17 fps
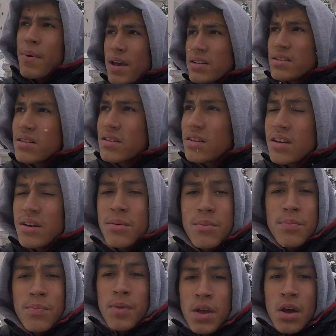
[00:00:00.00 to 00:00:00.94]
Basically,
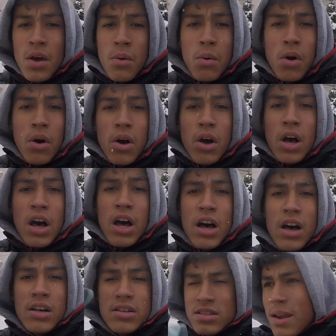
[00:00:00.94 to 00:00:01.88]
we'll
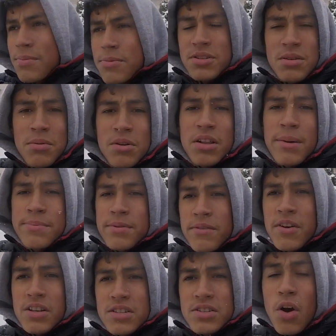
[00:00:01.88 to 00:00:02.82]
uh, skip to some clips
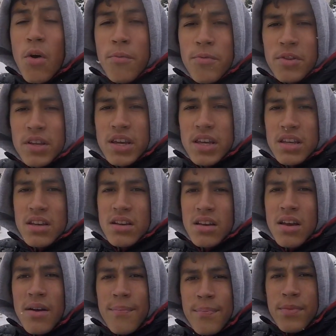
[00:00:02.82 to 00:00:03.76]
of us hopefully getting,
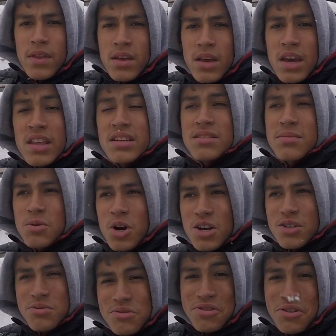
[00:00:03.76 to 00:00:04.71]
hitting some
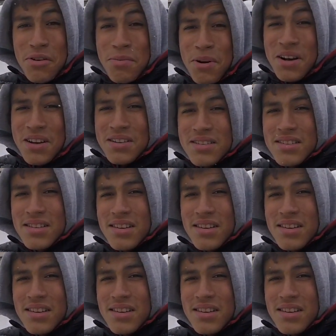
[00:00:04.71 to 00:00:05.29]
cars with snowballs.